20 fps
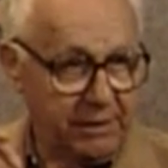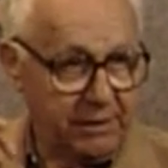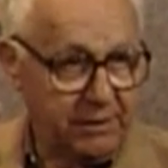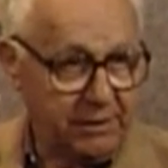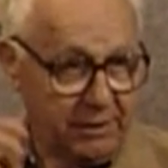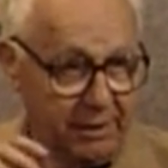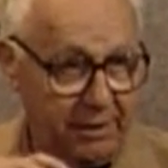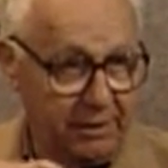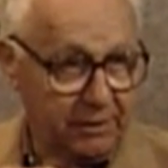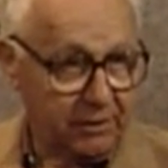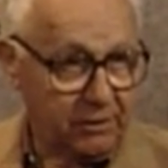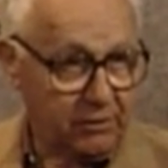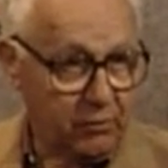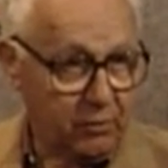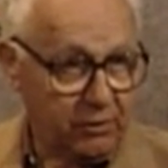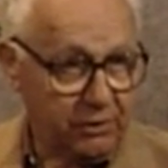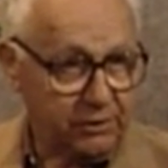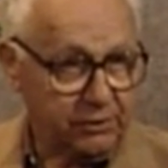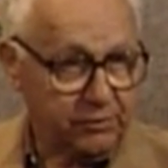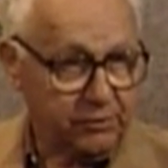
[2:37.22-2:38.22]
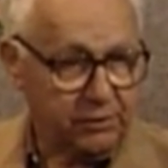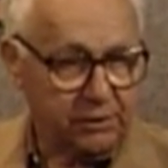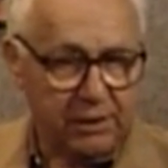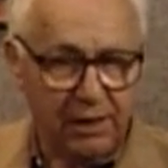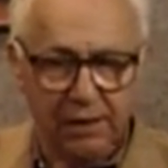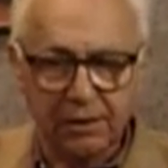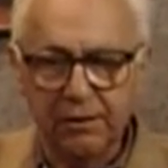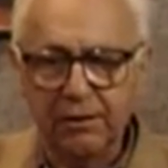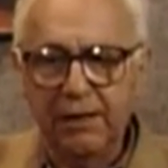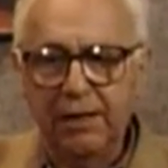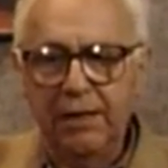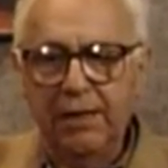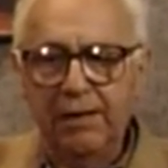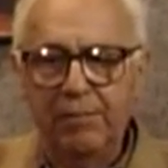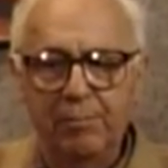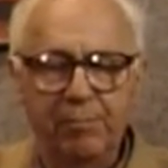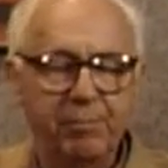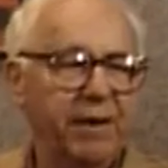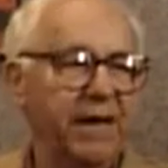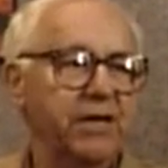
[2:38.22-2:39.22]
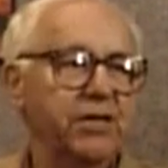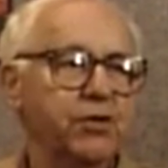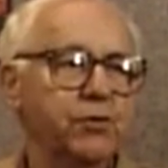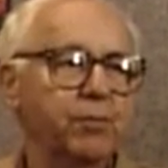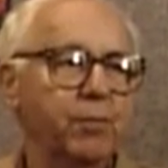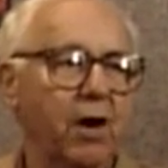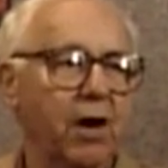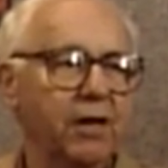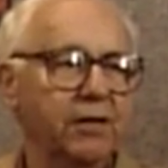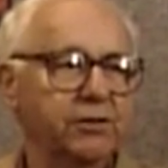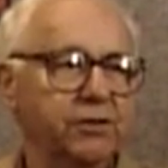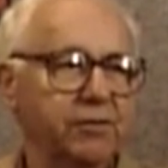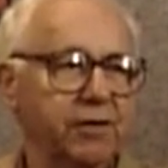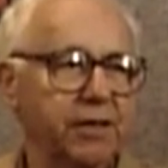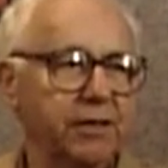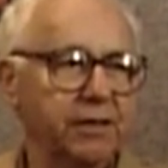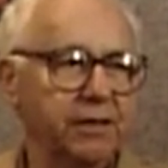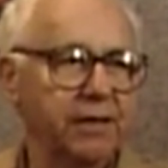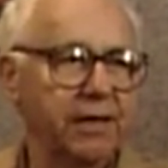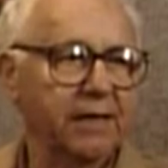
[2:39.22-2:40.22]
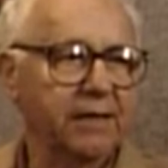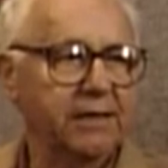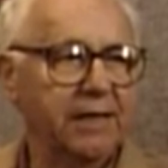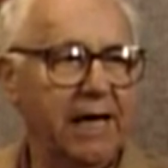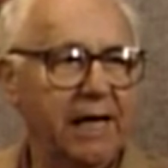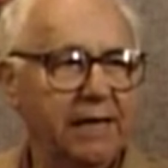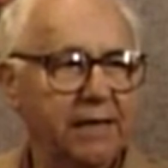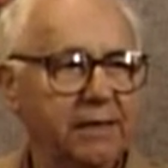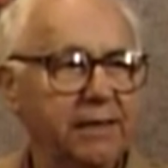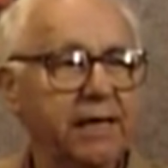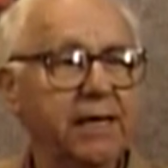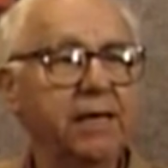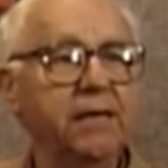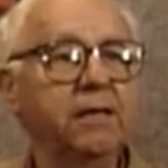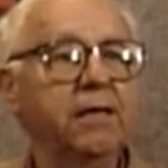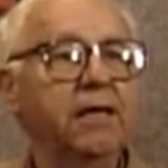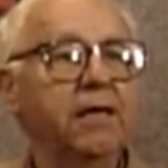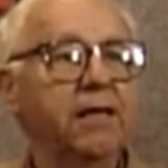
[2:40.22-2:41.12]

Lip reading: color, orchestral color, bass parts or anything like that. And then